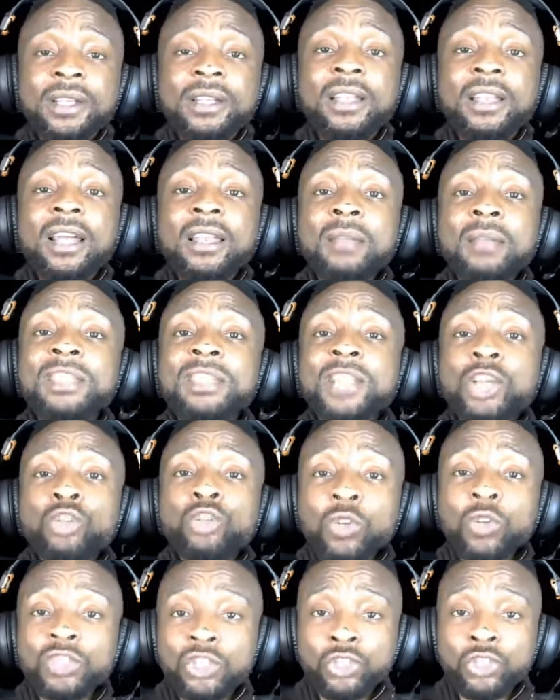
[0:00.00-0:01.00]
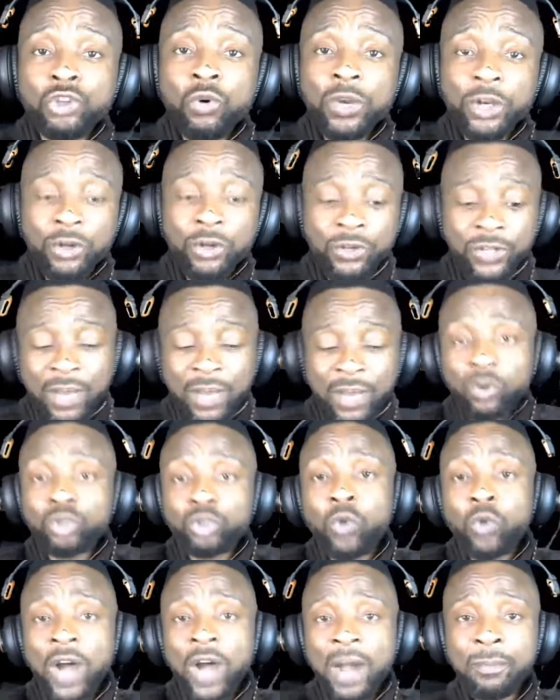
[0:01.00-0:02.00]
Now, let me tell you what is going on and what
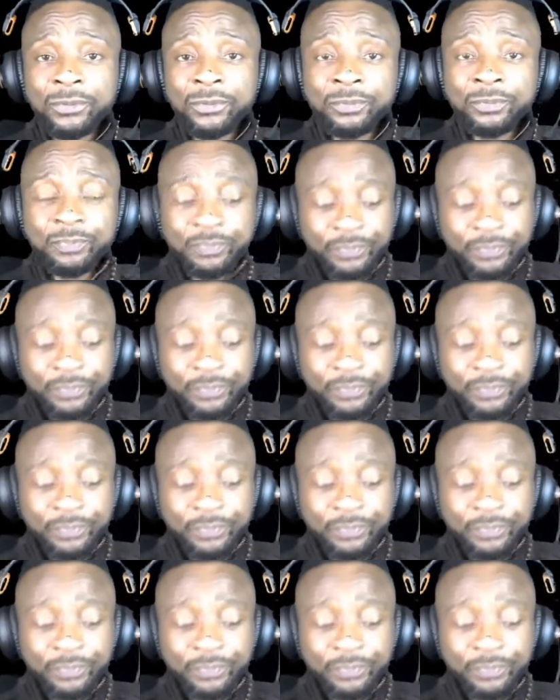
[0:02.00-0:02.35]
will happen.